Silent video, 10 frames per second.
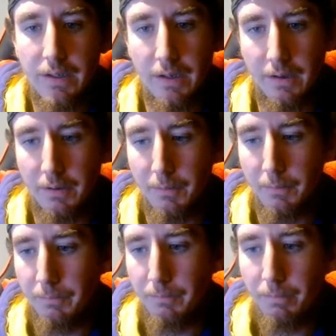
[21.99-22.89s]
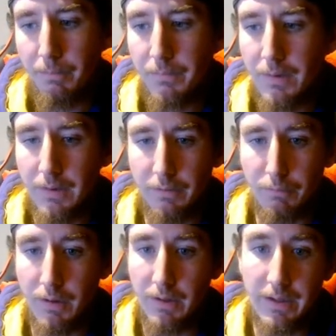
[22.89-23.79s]
as
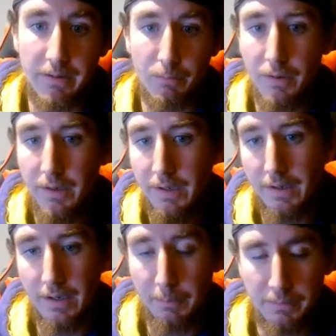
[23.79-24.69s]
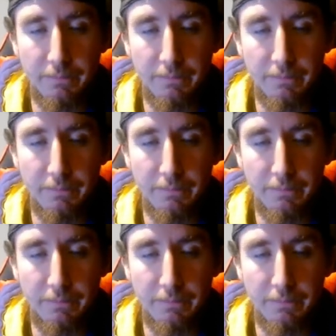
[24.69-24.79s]
well as more in-depth